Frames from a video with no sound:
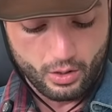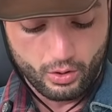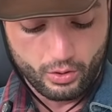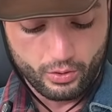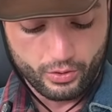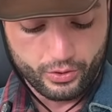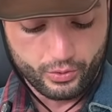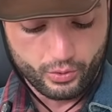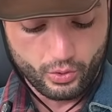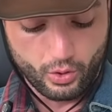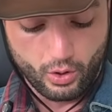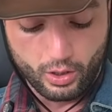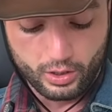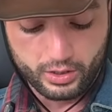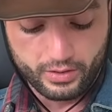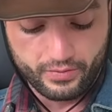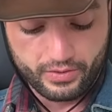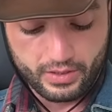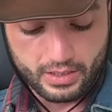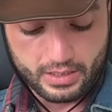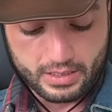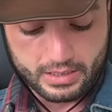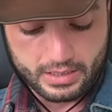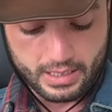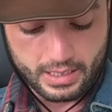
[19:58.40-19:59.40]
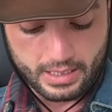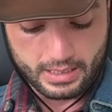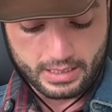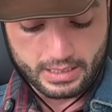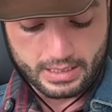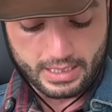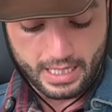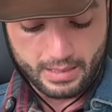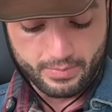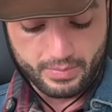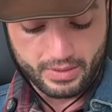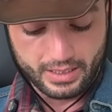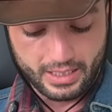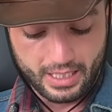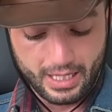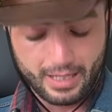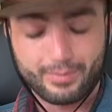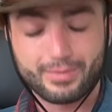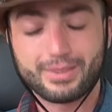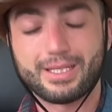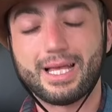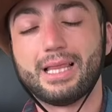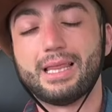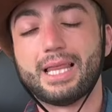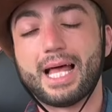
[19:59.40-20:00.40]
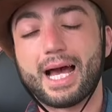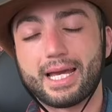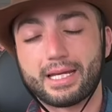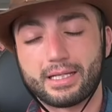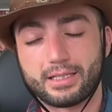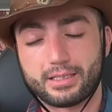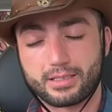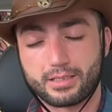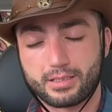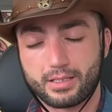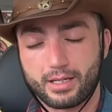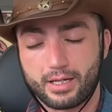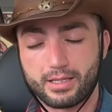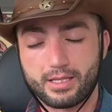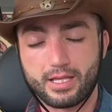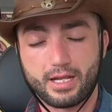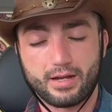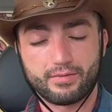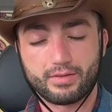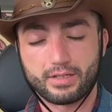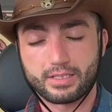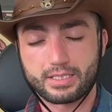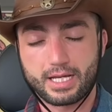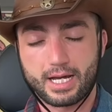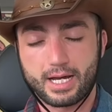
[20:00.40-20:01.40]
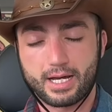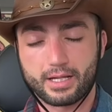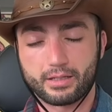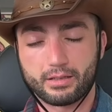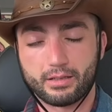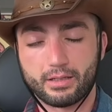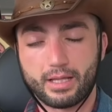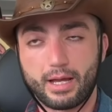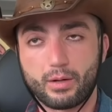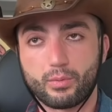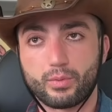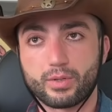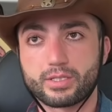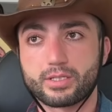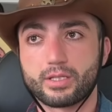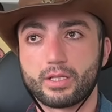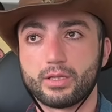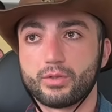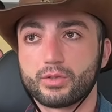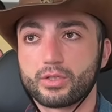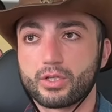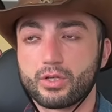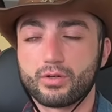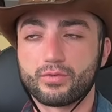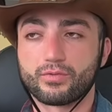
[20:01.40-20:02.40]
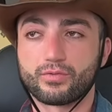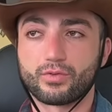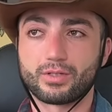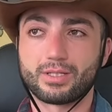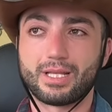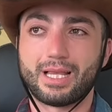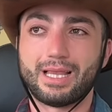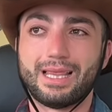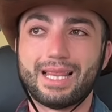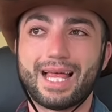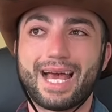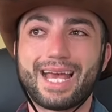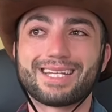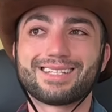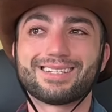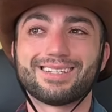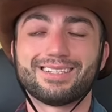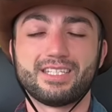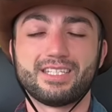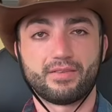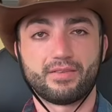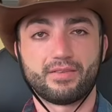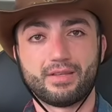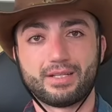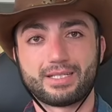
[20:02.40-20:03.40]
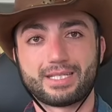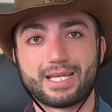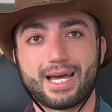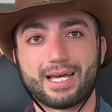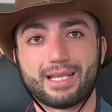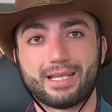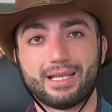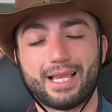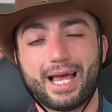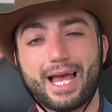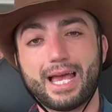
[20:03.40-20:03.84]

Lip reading: through all of these things, I became the light at the end of the tunnel. I wasn't looking for the light at the tunnel.